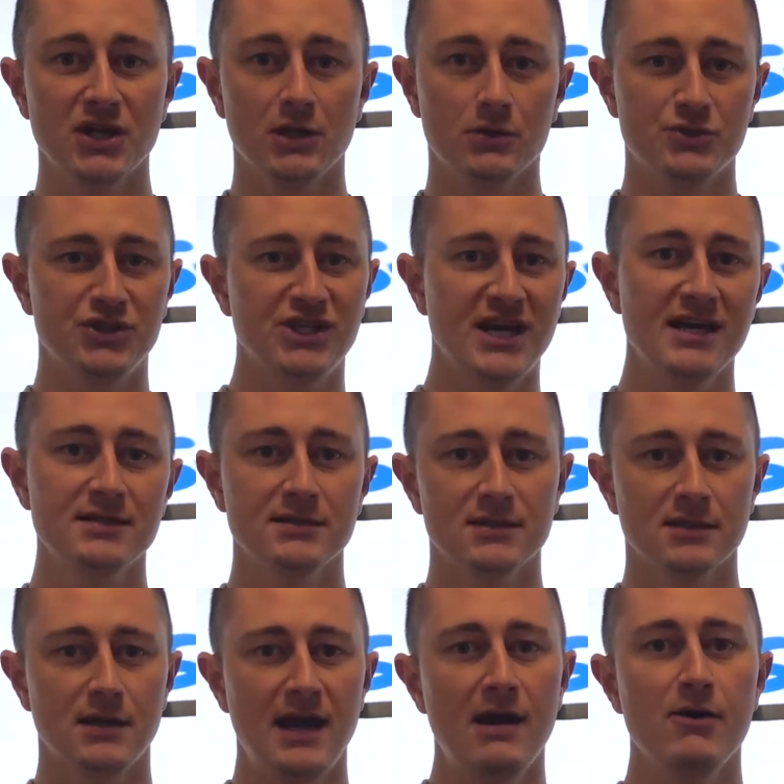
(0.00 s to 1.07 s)
your chest
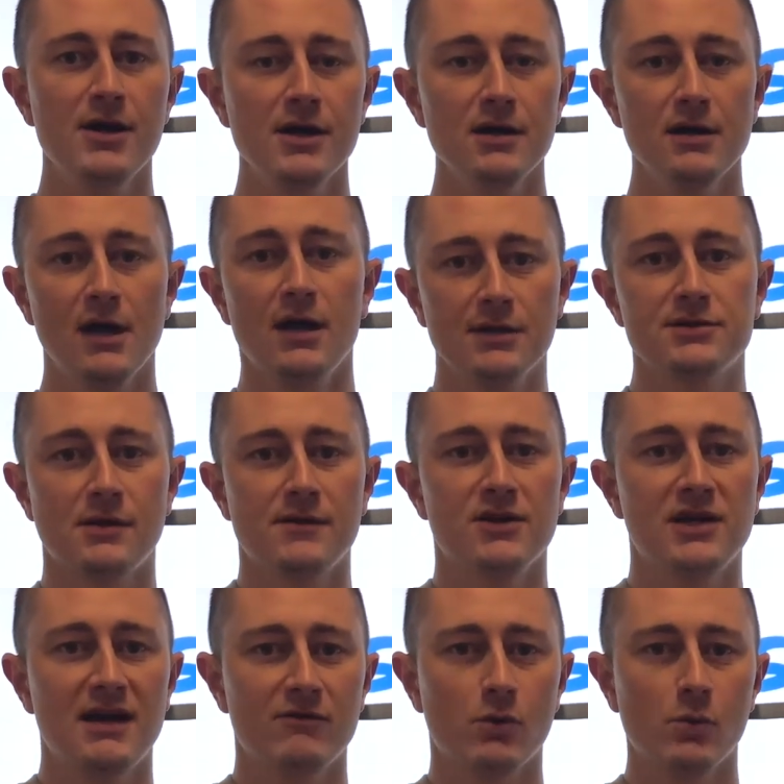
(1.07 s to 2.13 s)
area, so then
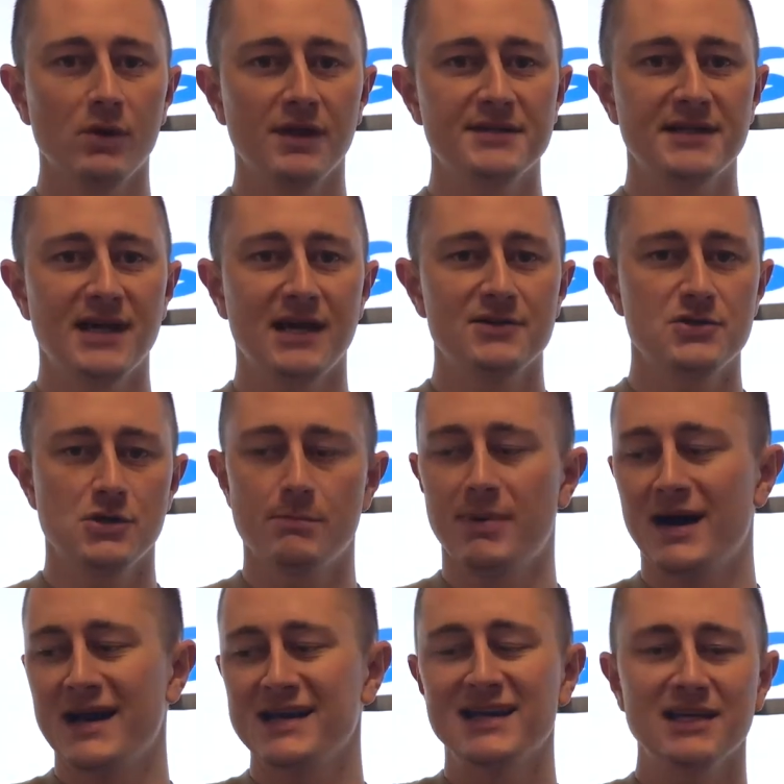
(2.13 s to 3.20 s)
you have it really tight to your
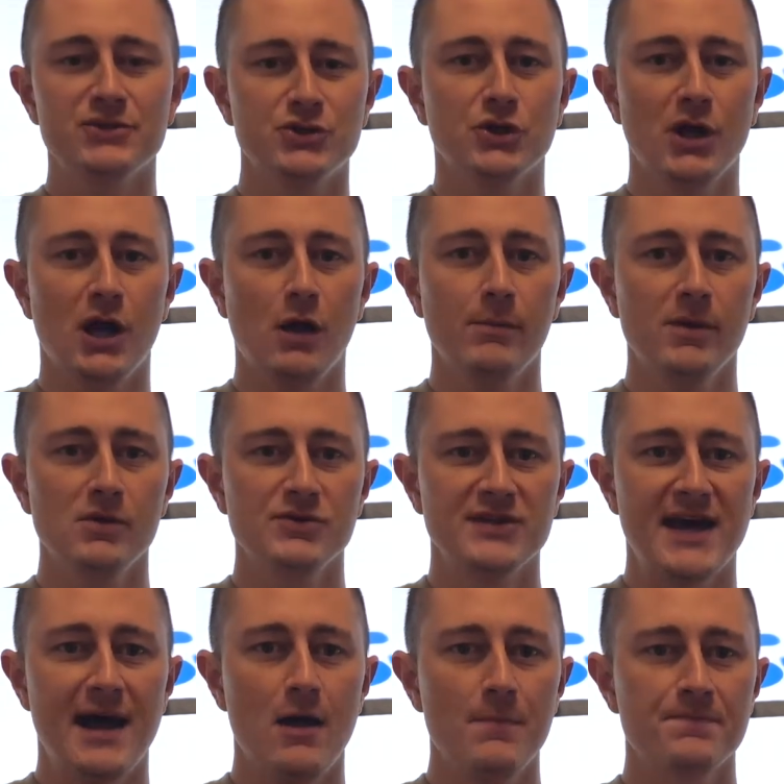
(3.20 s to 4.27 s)
body. Get your elbows
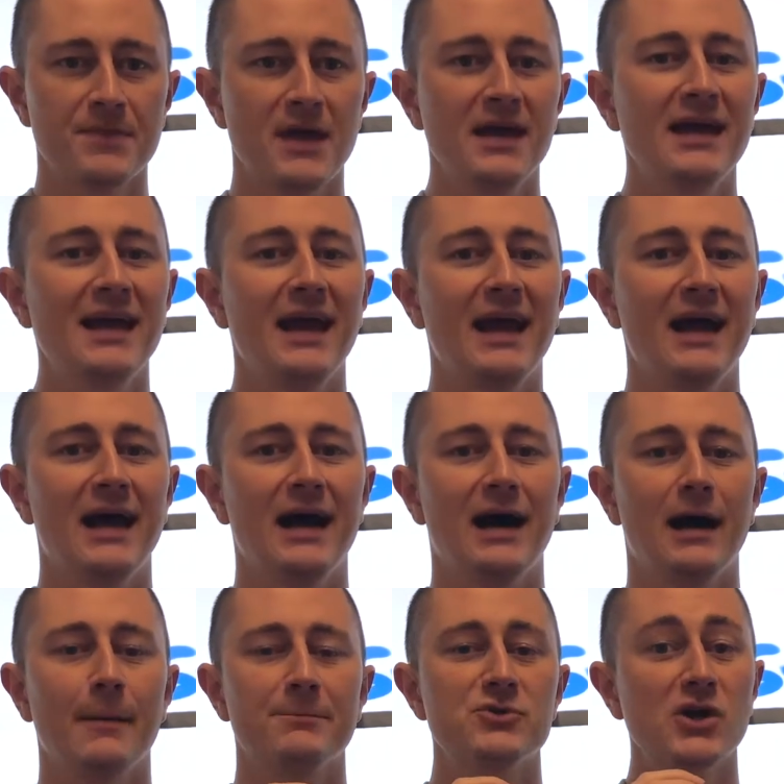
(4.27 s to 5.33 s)
out.
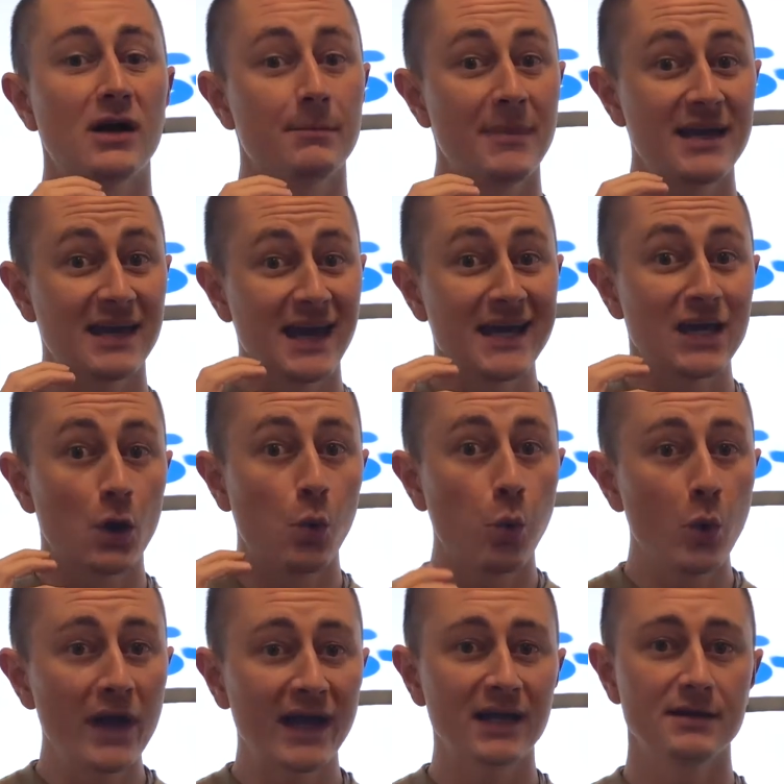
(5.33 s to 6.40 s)
Try to make a
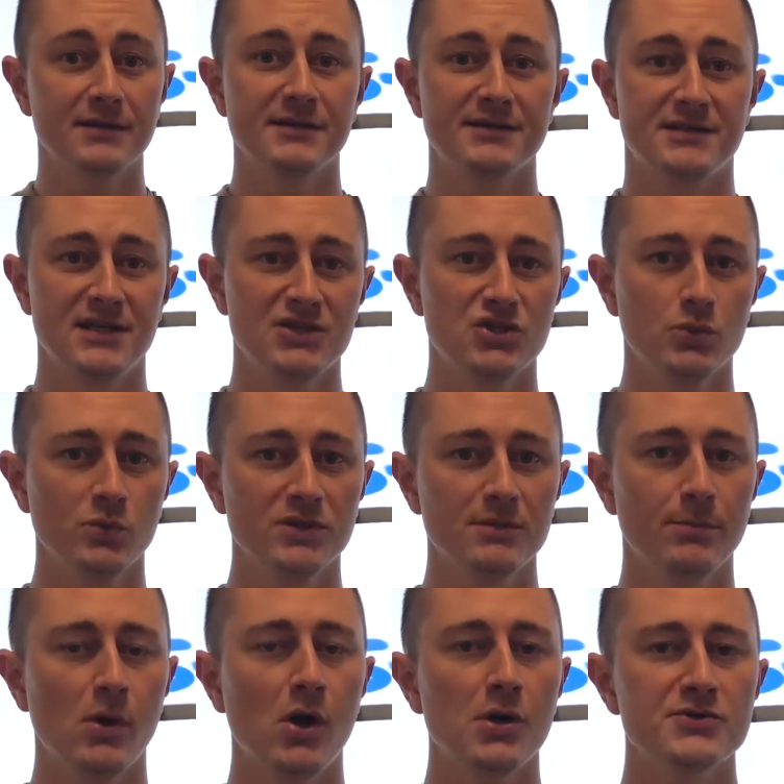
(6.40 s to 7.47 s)
quick decision with the
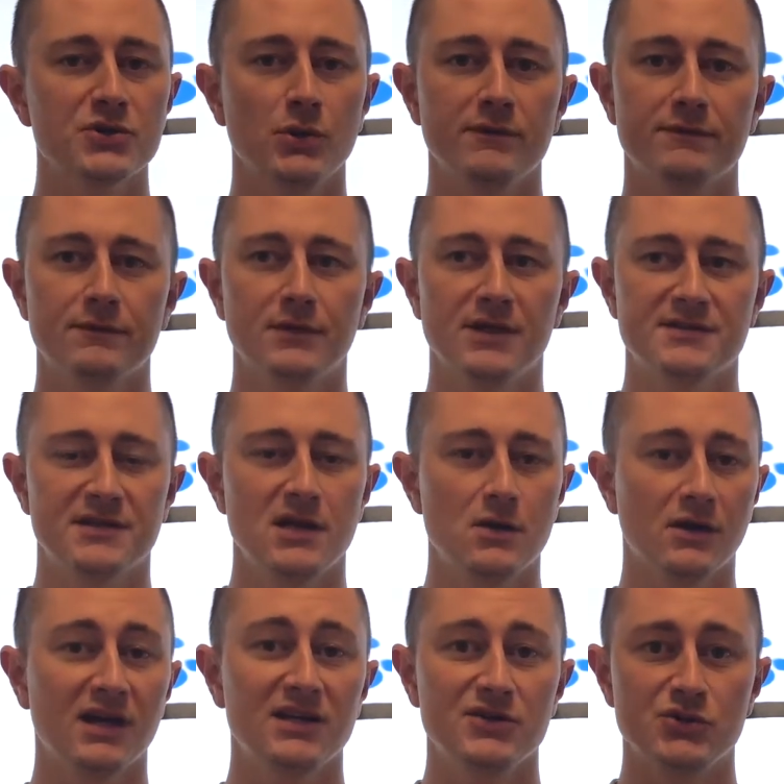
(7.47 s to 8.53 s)
ball. So if, let's say, you're
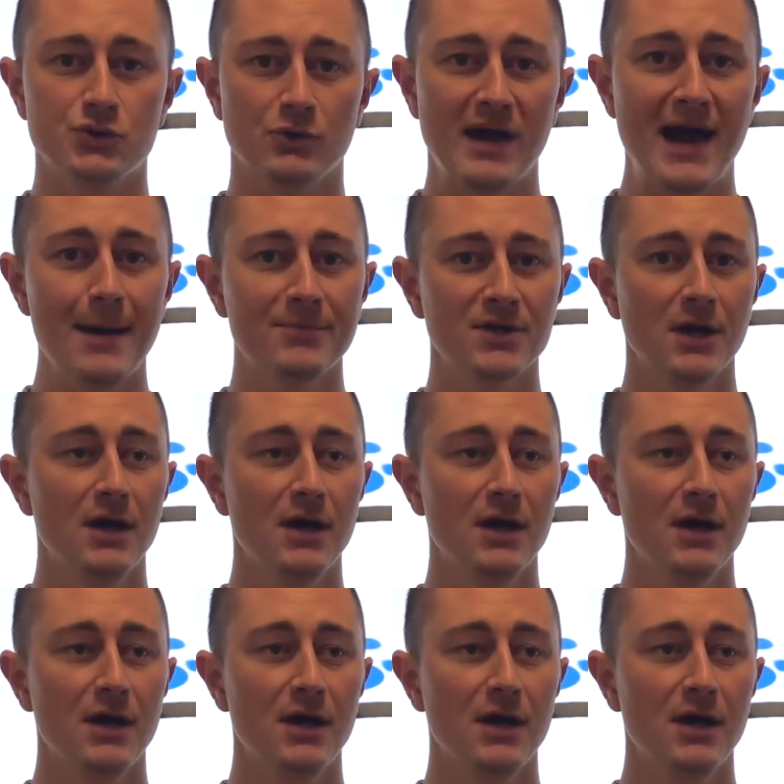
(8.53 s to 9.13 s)
getting trapped,